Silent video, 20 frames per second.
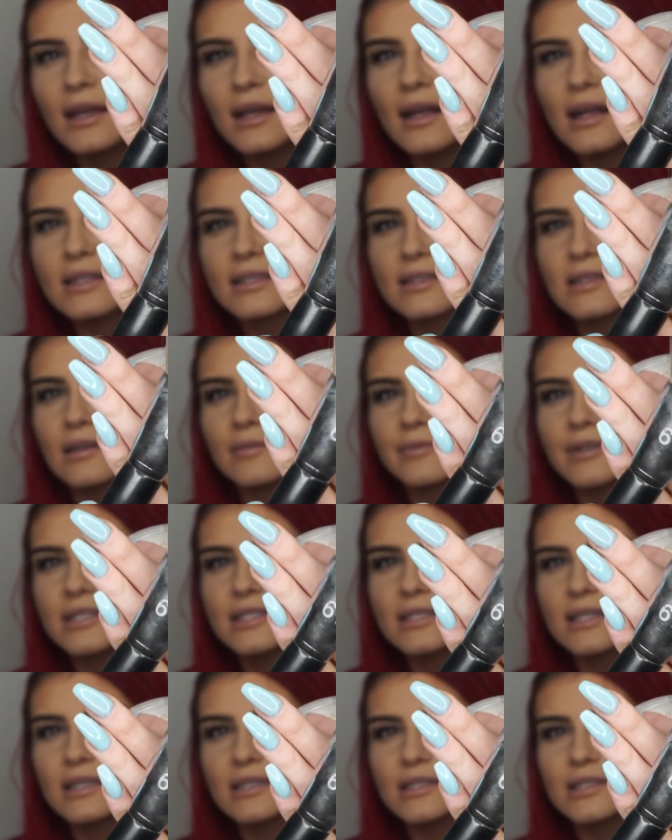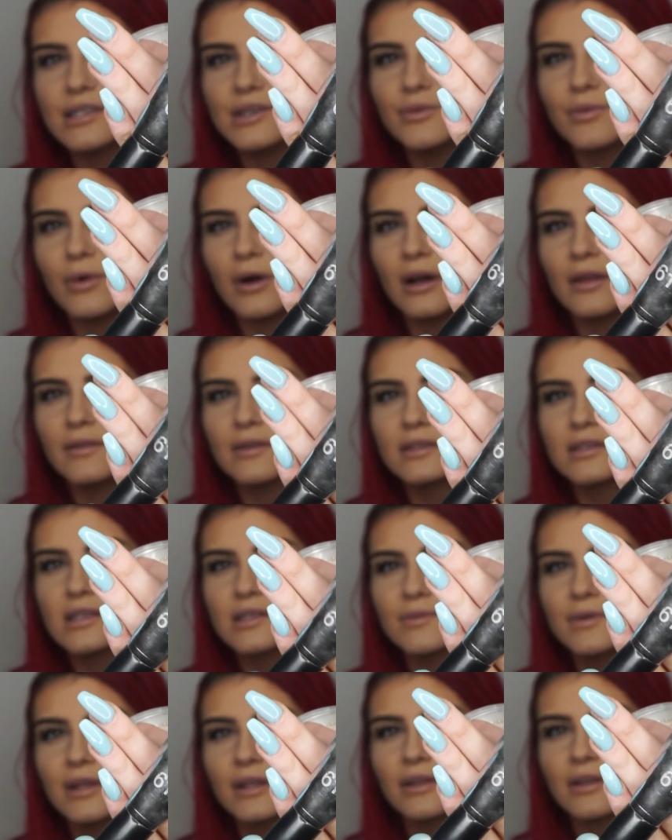It's number 61. This is
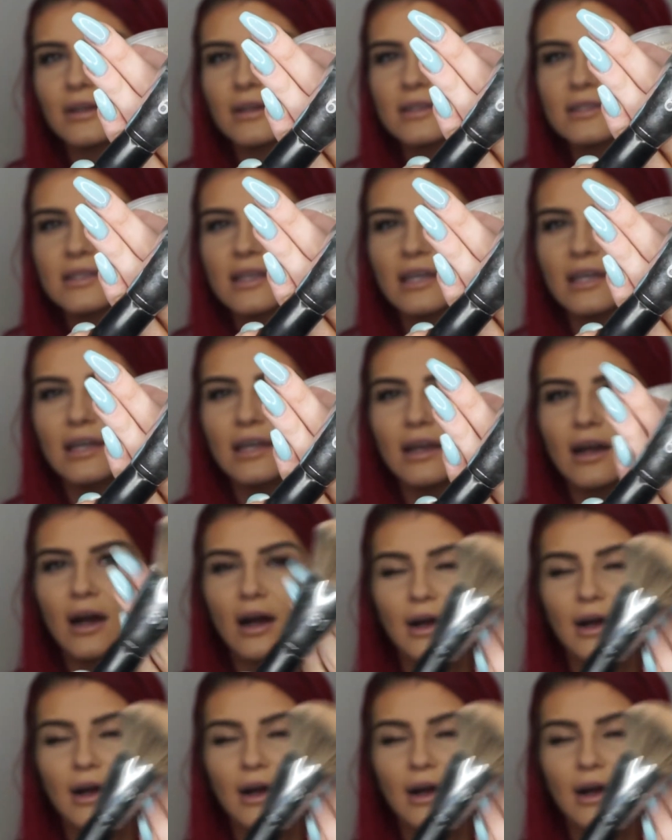what it looks like.